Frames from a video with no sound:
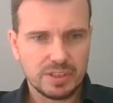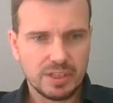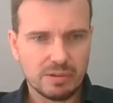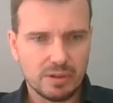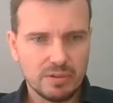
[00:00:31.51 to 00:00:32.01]

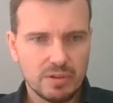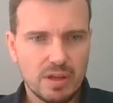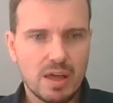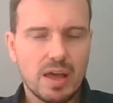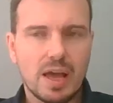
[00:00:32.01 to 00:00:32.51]
0,
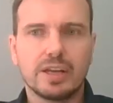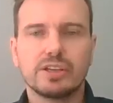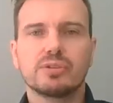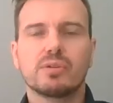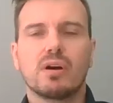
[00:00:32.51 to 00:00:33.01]
and
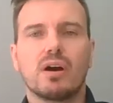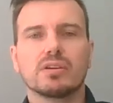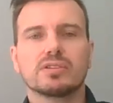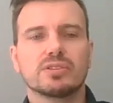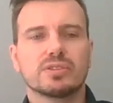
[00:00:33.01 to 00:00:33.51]
you are
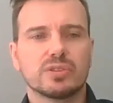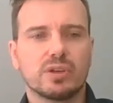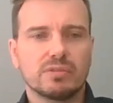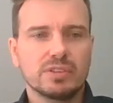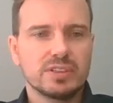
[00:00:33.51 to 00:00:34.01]
asked to
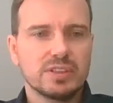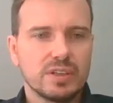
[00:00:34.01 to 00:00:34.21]
solve it,